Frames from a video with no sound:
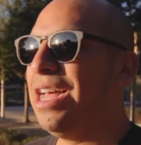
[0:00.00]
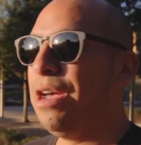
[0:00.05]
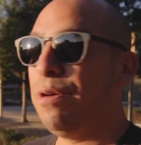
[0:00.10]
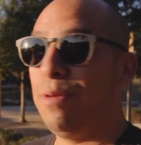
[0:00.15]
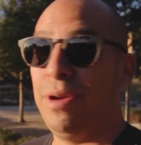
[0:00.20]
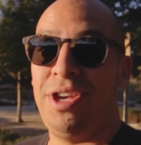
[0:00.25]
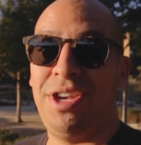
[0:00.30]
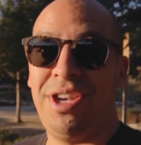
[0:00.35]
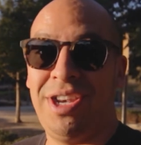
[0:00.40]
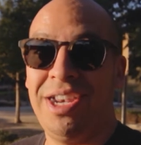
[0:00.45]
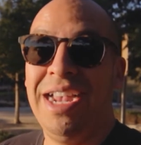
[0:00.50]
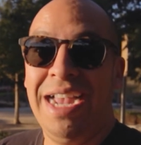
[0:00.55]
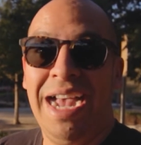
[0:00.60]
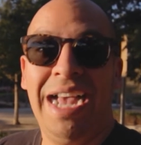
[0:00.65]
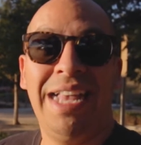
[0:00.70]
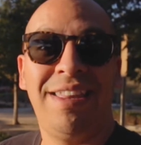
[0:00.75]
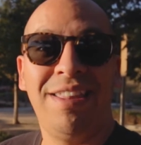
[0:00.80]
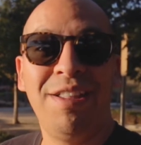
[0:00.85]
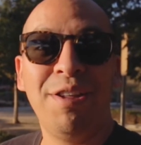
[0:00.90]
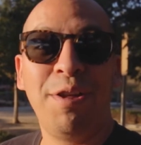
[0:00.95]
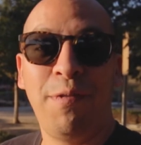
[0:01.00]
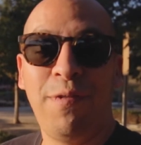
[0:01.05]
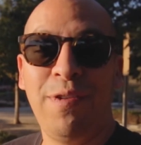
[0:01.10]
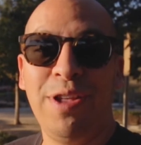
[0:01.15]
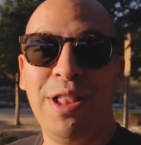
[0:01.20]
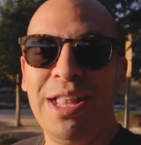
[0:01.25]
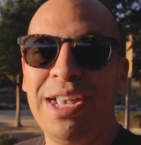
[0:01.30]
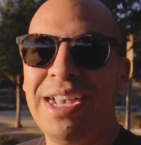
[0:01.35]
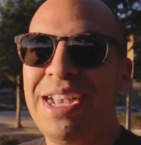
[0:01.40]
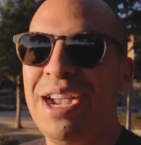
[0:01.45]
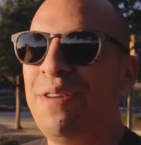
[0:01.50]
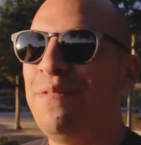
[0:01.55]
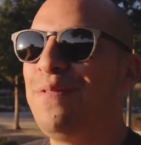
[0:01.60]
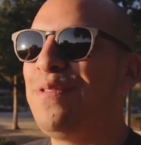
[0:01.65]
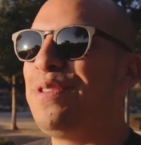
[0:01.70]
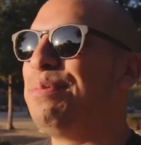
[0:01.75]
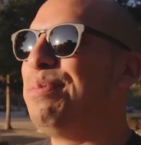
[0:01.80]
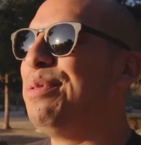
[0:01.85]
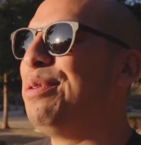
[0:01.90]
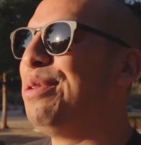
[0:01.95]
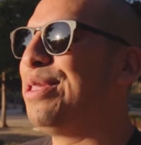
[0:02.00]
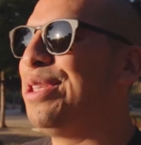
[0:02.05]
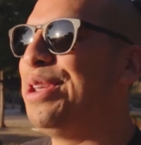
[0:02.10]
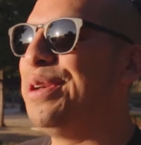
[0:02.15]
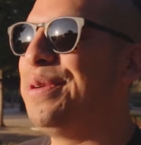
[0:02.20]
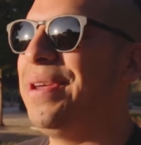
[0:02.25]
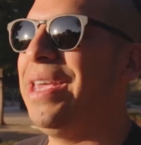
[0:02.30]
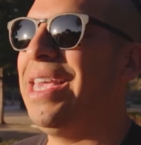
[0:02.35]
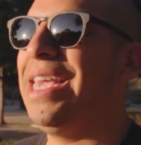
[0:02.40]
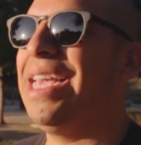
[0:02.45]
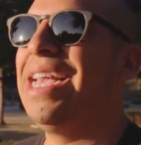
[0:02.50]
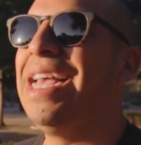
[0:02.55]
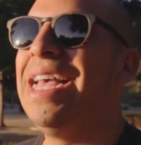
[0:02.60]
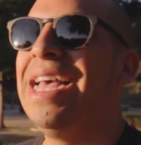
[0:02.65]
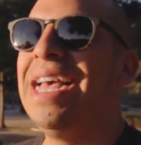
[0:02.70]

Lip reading: which I still feel uncomfortable doing.